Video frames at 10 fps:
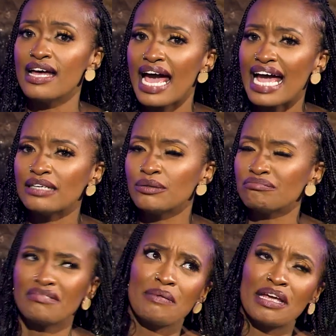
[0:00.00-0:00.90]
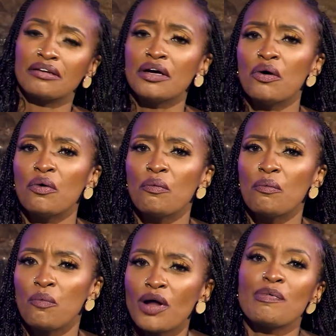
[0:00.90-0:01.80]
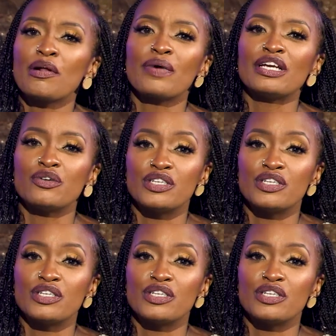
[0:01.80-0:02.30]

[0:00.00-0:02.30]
And I mean, what better way to